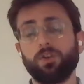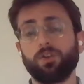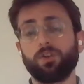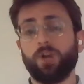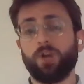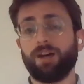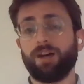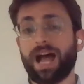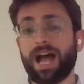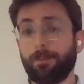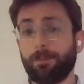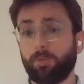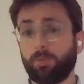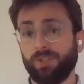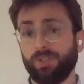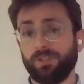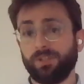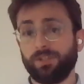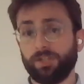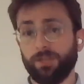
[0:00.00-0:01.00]
of
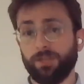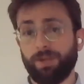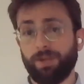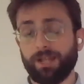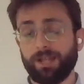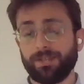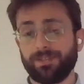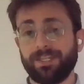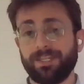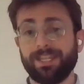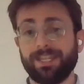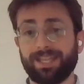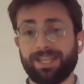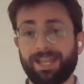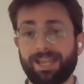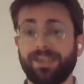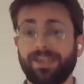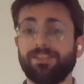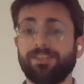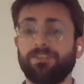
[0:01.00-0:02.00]
upwind turbines in
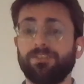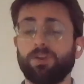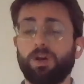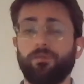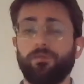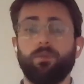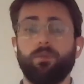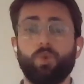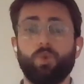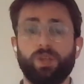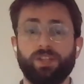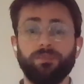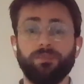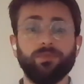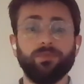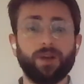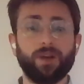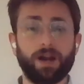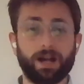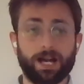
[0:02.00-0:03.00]
case of wind
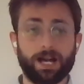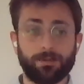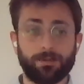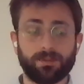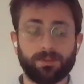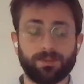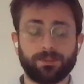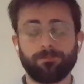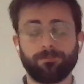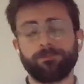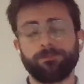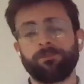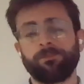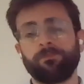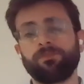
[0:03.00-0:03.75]
farms.